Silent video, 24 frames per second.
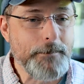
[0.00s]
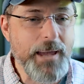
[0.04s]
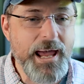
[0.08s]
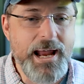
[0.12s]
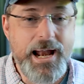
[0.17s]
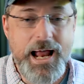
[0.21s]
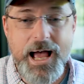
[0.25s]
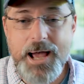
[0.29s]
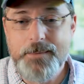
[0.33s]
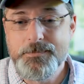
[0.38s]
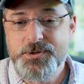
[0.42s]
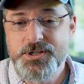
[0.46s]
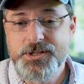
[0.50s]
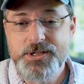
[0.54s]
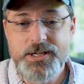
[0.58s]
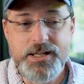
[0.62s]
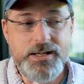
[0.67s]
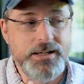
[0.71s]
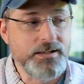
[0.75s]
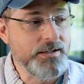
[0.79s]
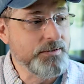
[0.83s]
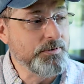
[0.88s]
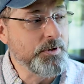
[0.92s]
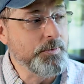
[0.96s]
And I'm
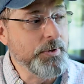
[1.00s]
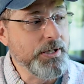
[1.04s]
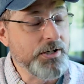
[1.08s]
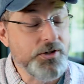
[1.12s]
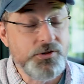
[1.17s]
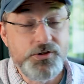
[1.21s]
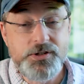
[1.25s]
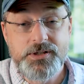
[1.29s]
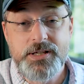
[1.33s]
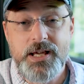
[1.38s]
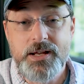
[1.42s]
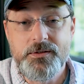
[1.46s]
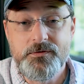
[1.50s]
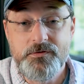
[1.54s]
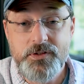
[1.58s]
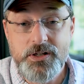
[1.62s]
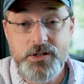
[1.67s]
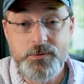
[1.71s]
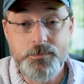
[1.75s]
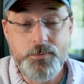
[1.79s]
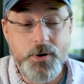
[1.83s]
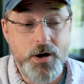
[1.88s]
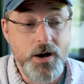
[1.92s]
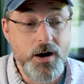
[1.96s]
sitting, speakers are 10
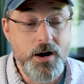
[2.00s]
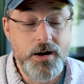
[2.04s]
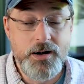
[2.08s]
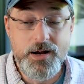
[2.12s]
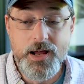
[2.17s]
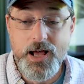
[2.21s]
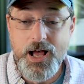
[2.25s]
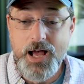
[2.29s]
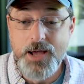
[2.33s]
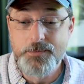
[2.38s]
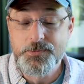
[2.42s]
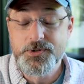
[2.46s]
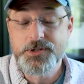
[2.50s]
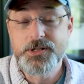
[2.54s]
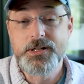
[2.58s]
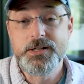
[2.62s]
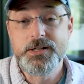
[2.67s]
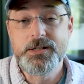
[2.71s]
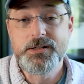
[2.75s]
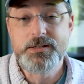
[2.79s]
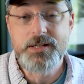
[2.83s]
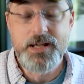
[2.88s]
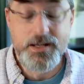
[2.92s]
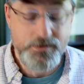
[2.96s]
feet apart. I'm
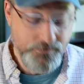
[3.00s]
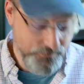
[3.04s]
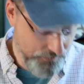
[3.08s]
sitting 10